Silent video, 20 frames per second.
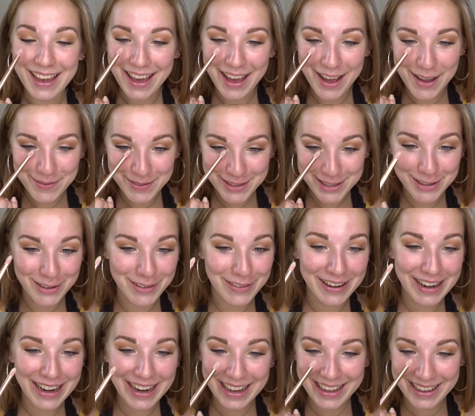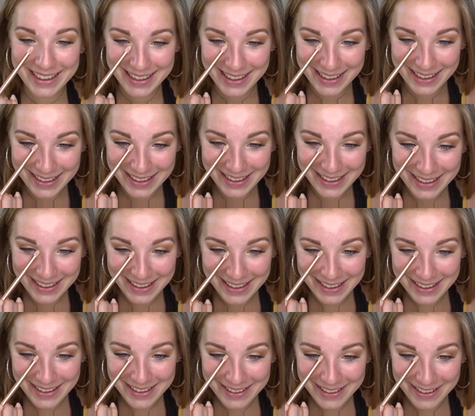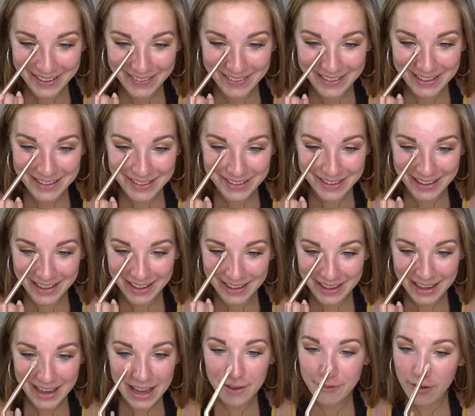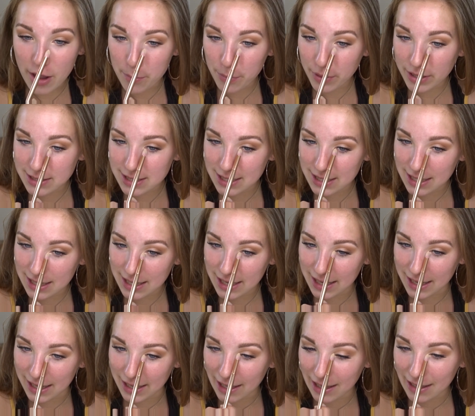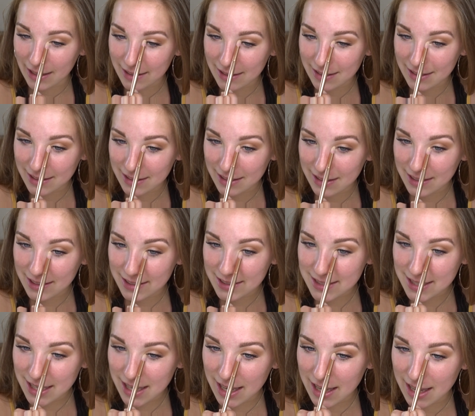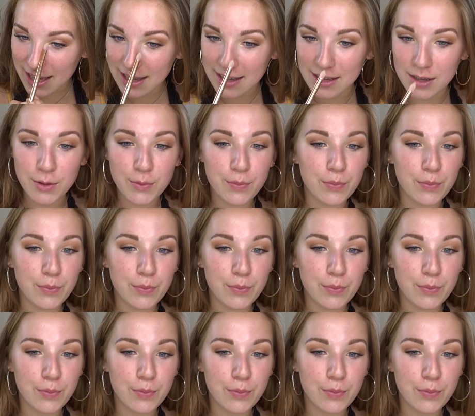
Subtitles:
I'm sorry. Can't really do anything. In fact, bring Tiggy here. Okay. Tig!